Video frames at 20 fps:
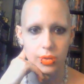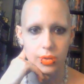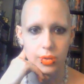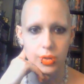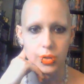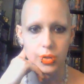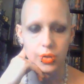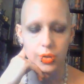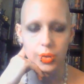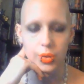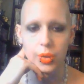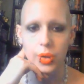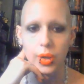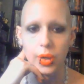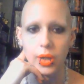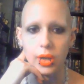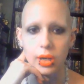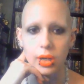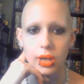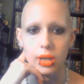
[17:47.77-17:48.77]

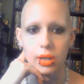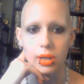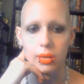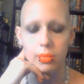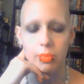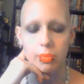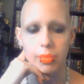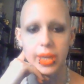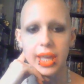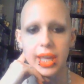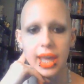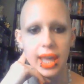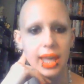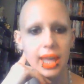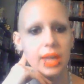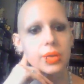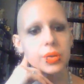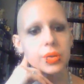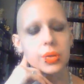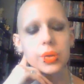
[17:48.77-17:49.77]
should be
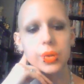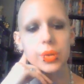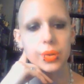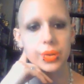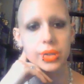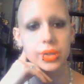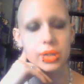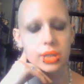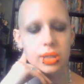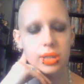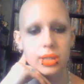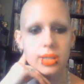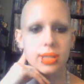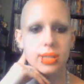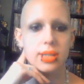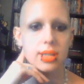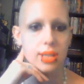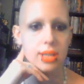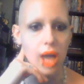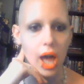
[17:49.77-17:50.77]
handled,
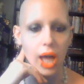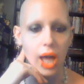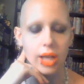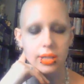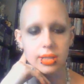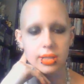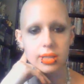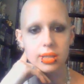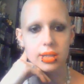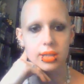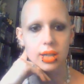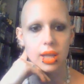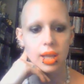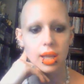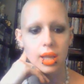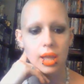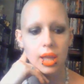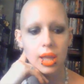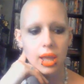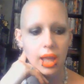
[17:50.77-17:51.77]
discussed,
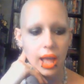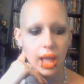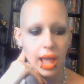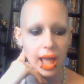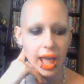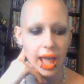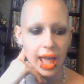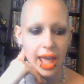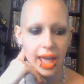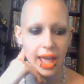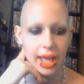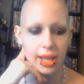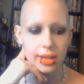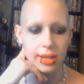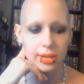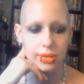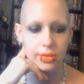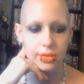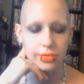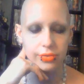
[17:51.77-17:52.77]

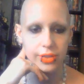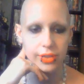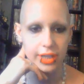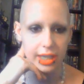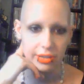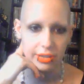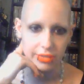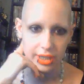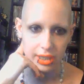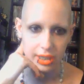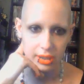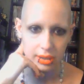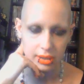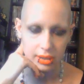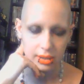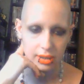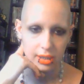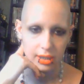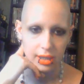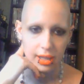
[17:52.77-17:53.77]
and forgiven.
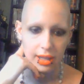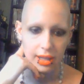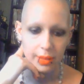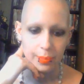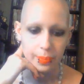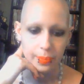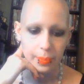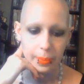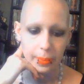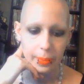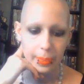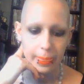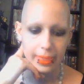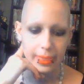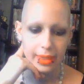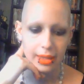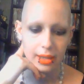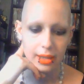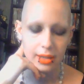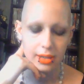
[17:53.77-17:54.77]

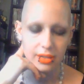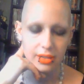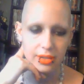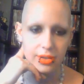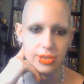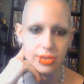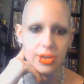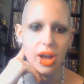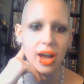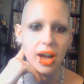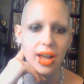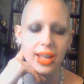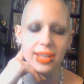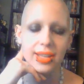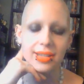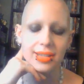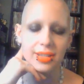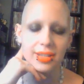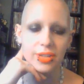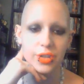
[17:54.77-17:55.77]

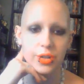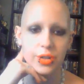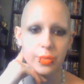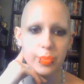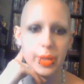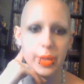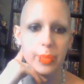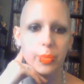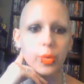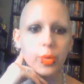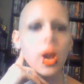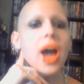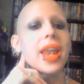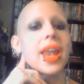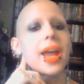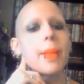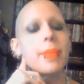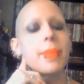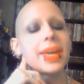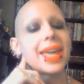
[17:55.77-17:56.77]
Not to be
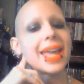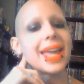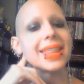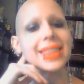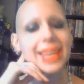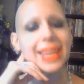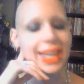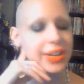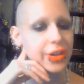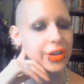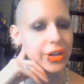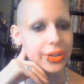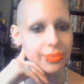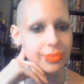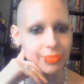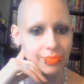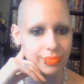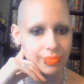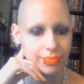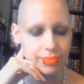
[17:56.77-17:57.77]
brought up again
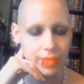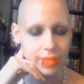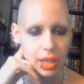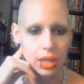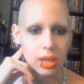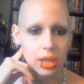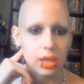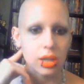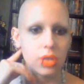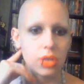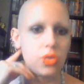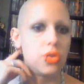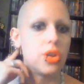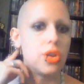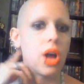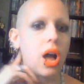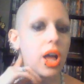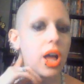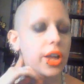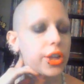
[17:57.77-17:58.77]
later.
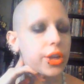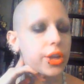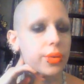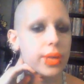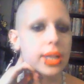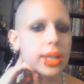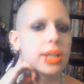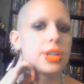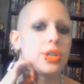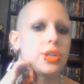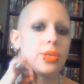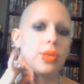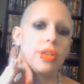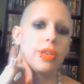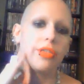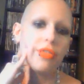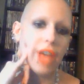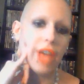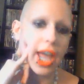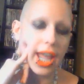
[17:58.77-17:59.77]
Not you get into
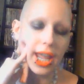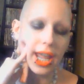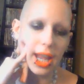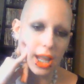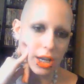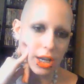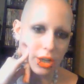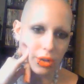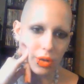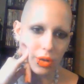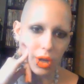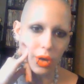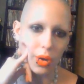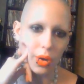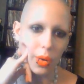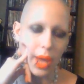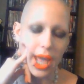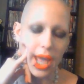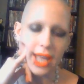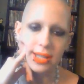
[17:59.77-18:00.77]
a fight and you
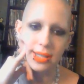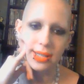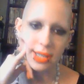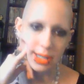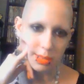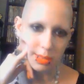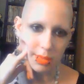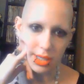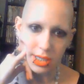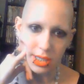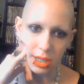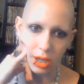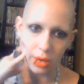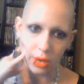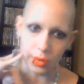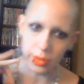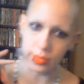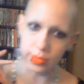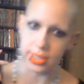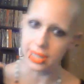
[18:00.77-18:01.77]
go, hey, 6 months
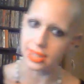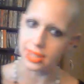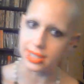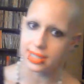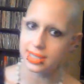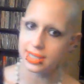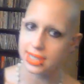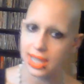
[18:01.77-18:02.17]
ago you did this